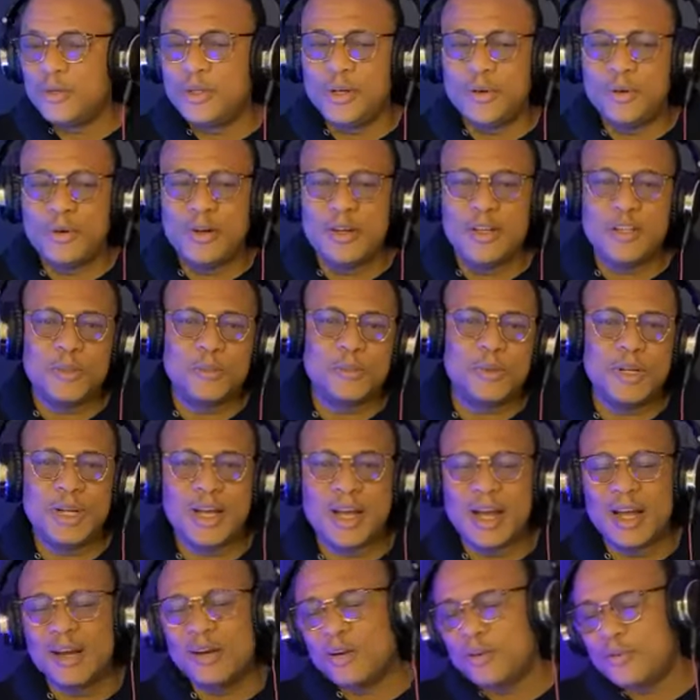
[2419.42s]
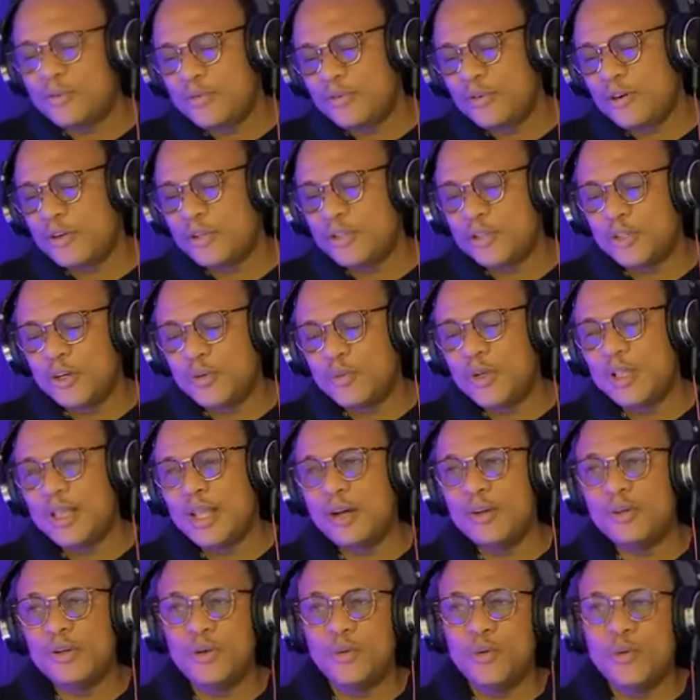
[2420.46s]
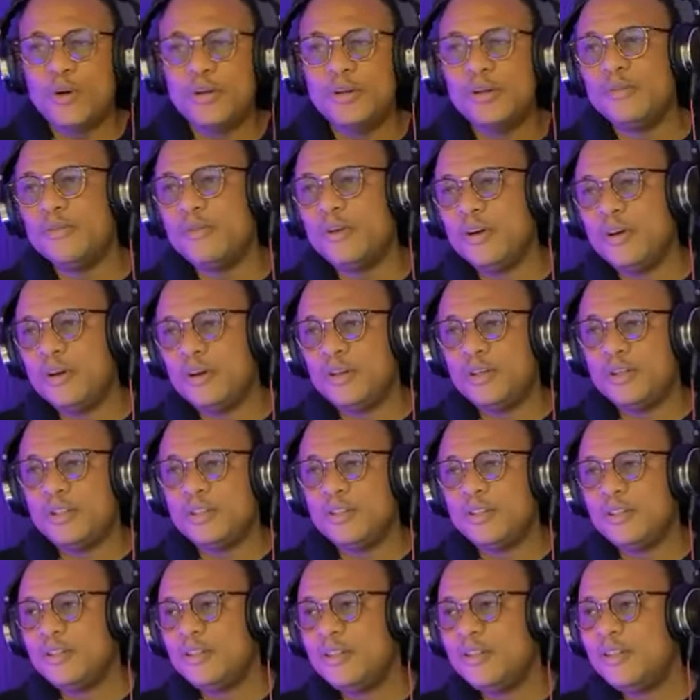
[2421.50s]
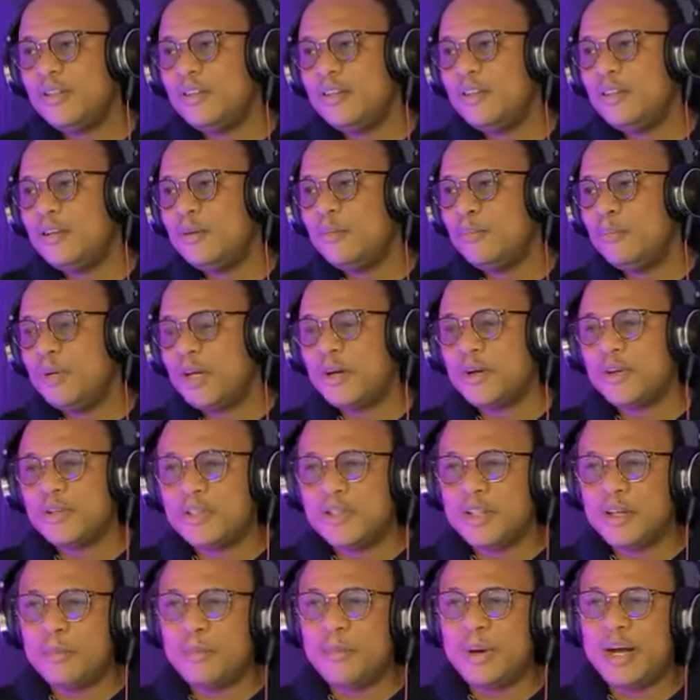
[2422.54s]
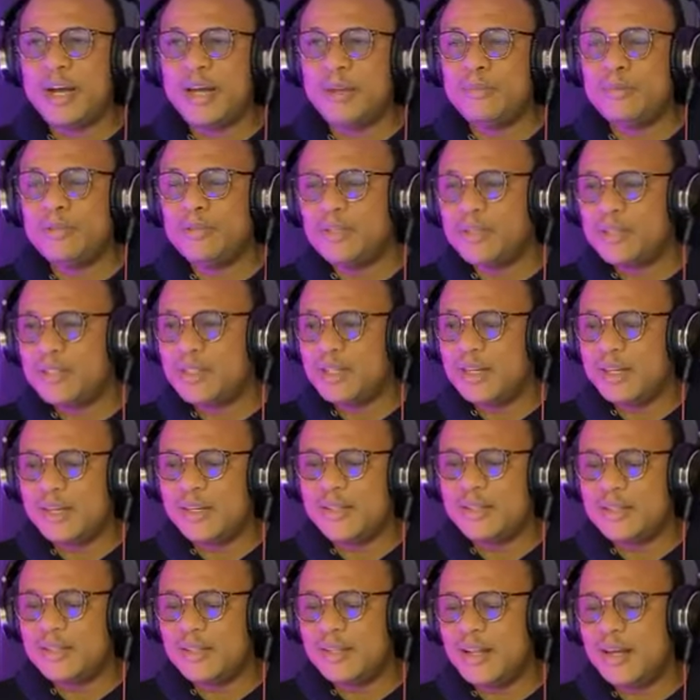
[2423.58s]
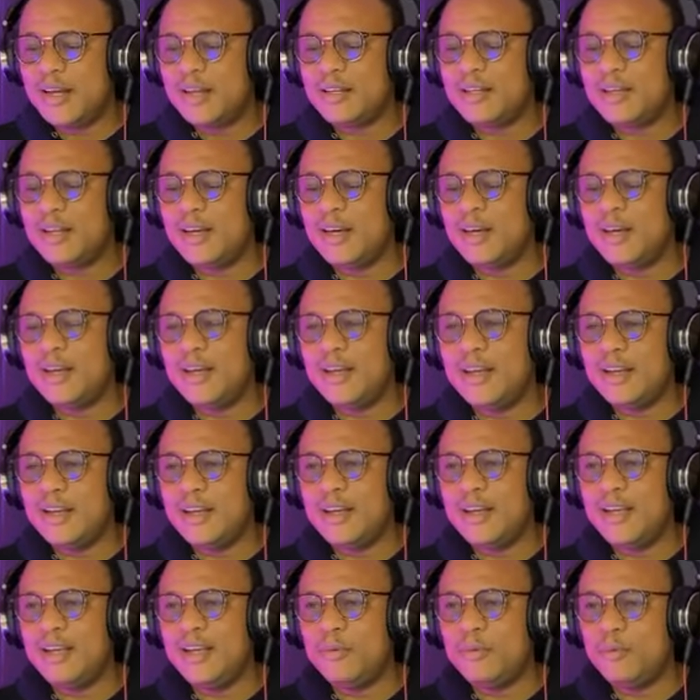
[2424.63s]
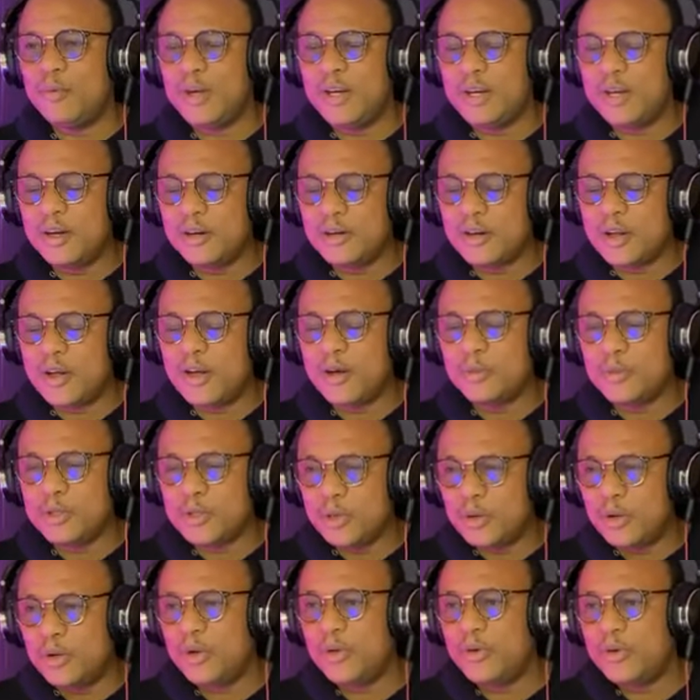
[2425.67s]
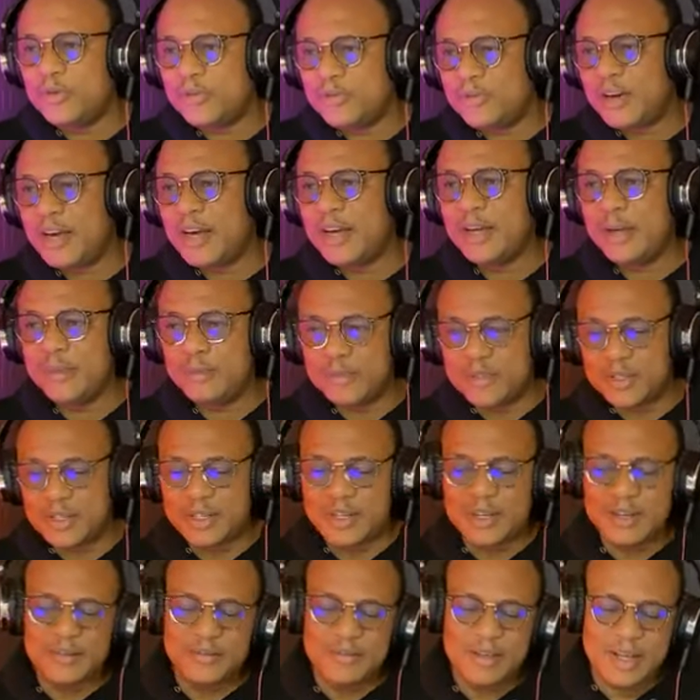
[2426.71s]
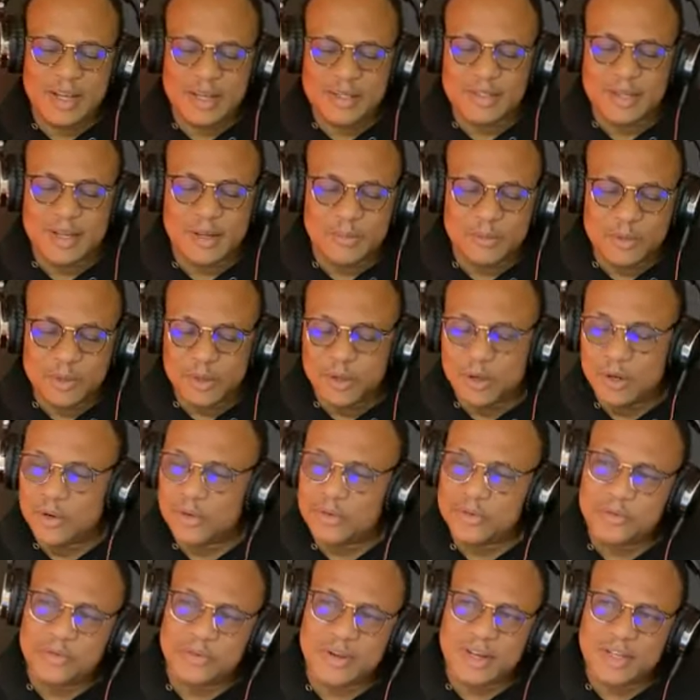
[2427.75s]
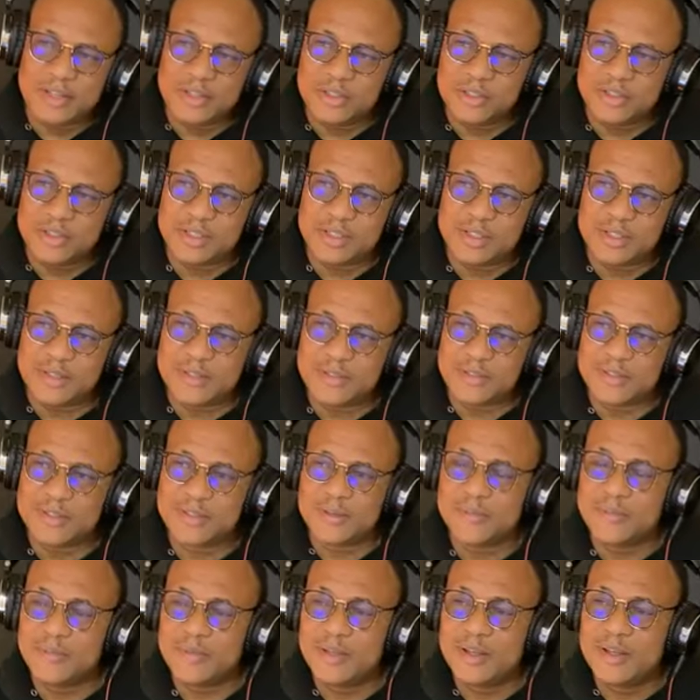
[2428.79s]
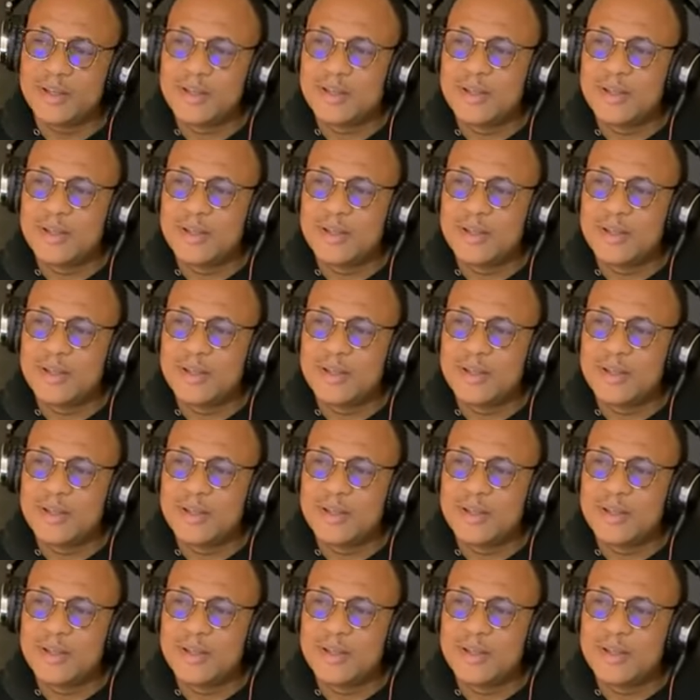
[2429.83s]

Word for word: You know, the Holy Spirit cannot function without the Word of God because the Bible says that uh, He will not come to glorify Himself, He has come to glorify Jesus.